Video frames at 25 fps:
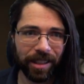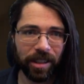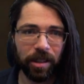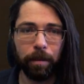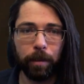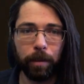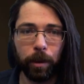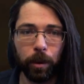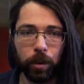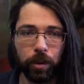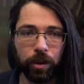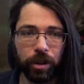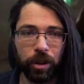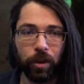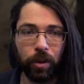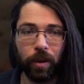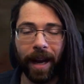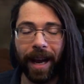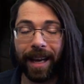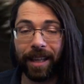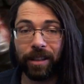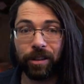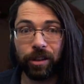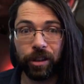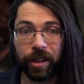to boost you
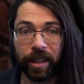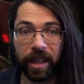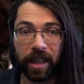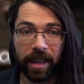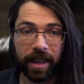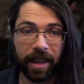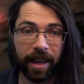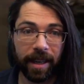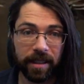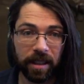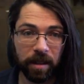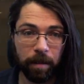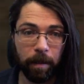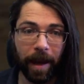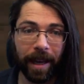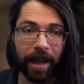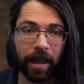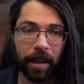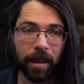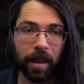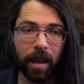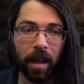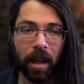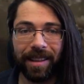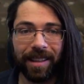as your gear gets
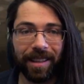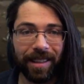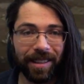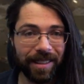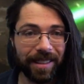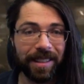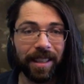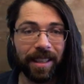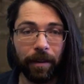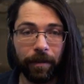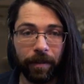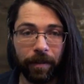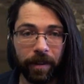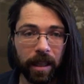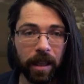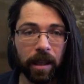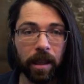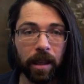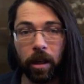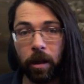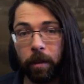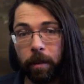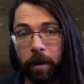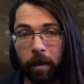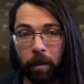better. There's definitely a
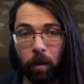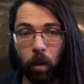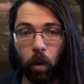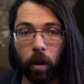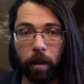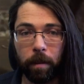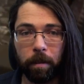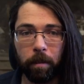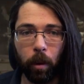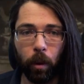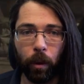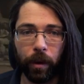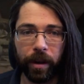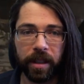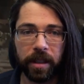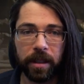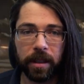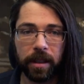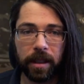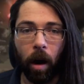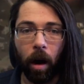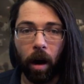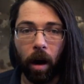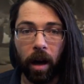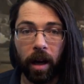little bit more
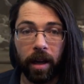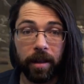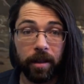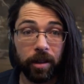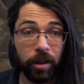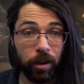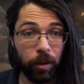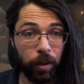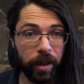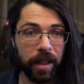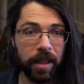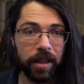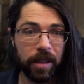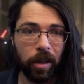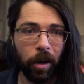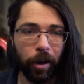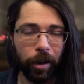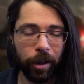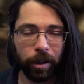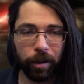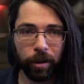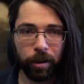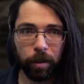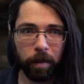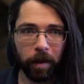importance on doing this
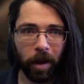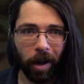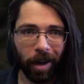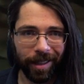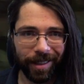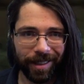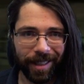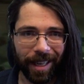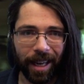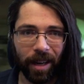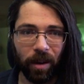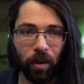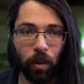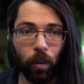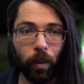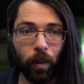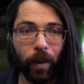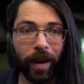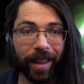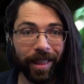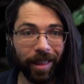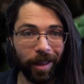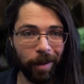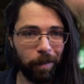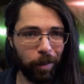harder group content
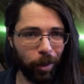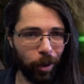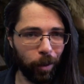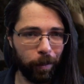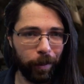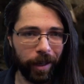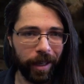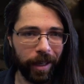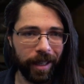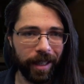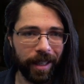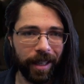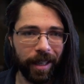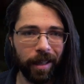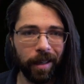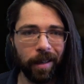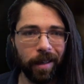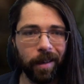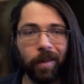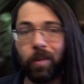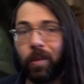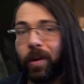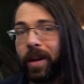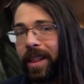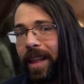with appropriate
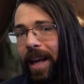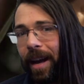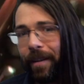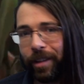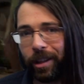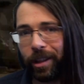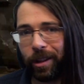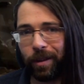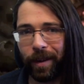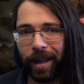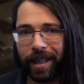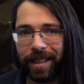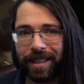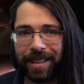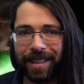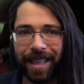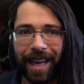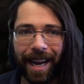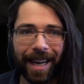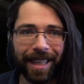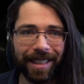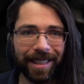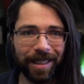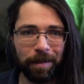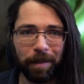gear, with having the right
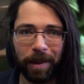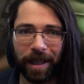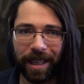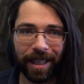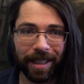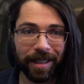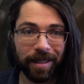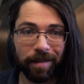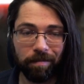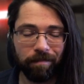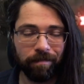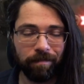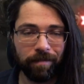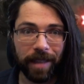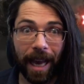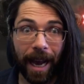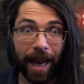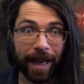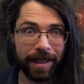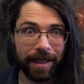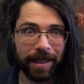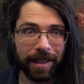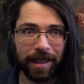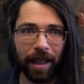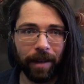stats, because yeah,
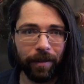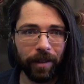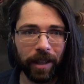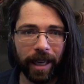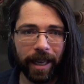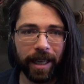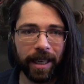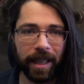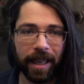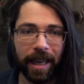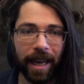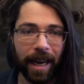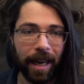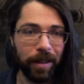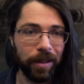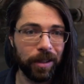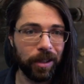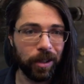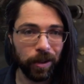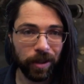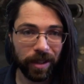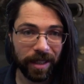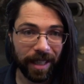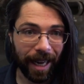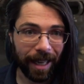it's level 80 now,
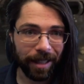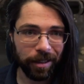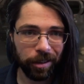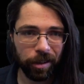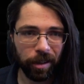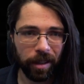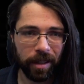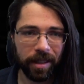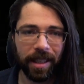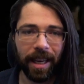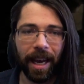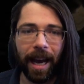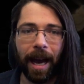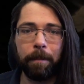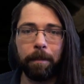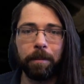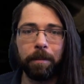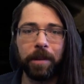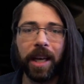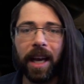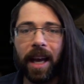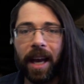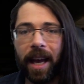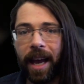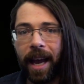so stats are
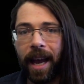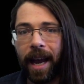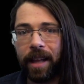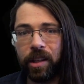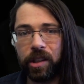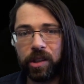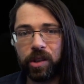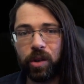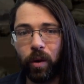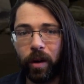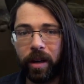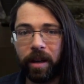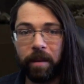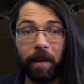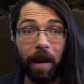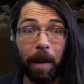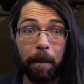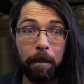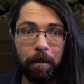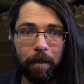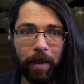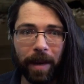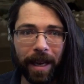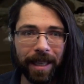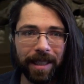uncapped, and there's going to be a
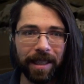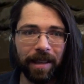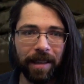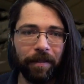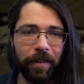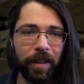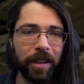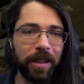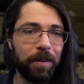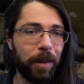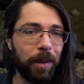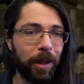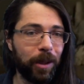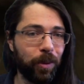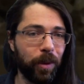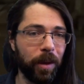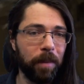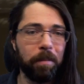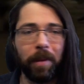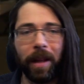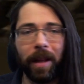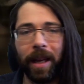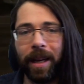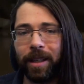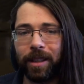big difference between
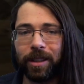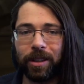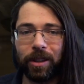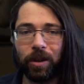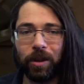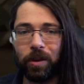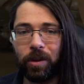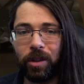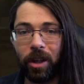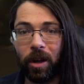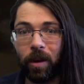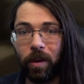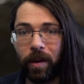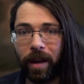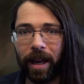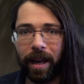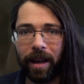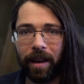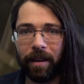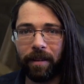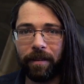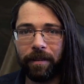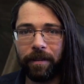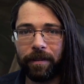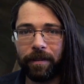players who don't
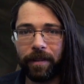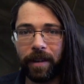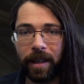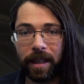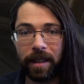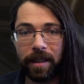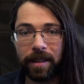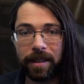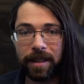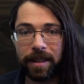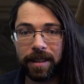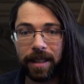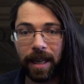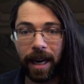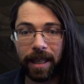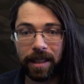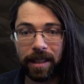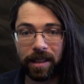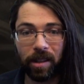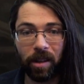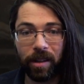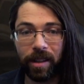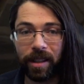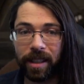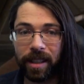have very good
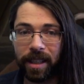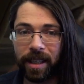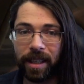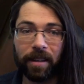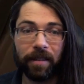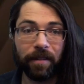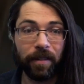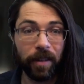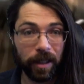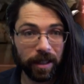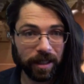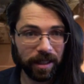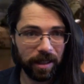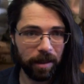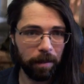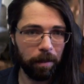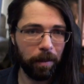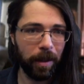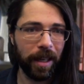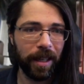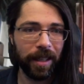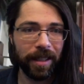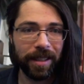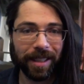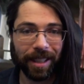stats on their gear versus the
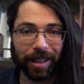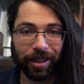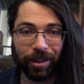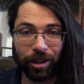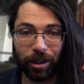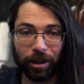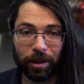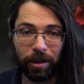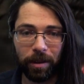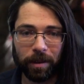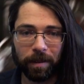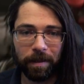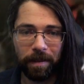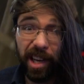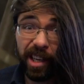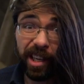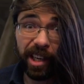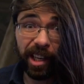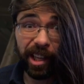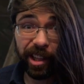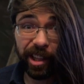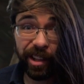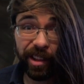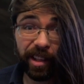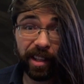players that do.
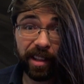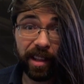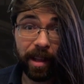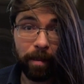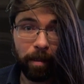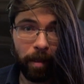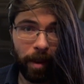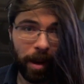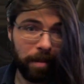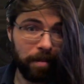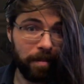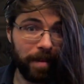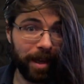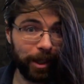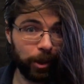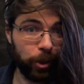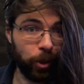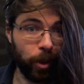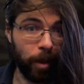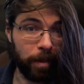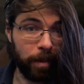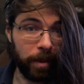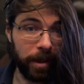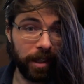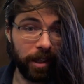Another thing that might mess you
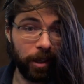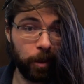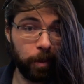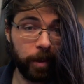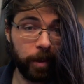up a little